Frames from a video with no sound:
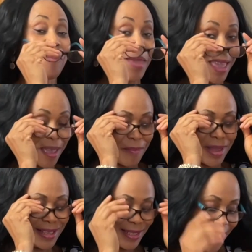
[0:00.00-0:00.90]
make a
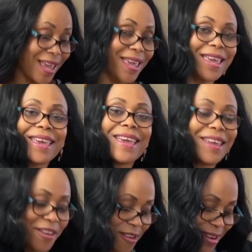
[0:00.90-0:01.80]
mistake in
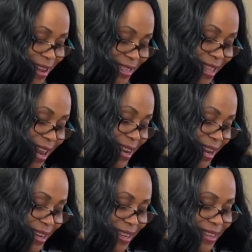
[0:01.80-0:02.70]
understanding
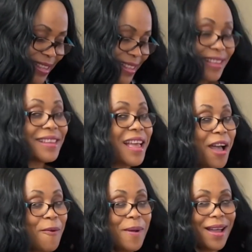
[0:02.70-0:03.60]

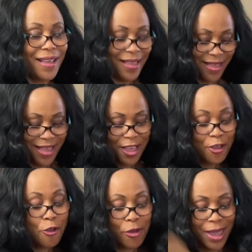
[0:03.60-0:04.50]
our
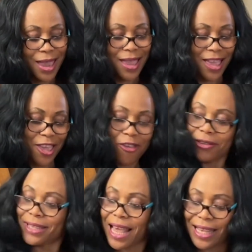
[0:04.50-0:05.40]
cooking
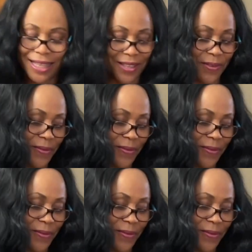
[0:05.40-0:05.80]
utensil.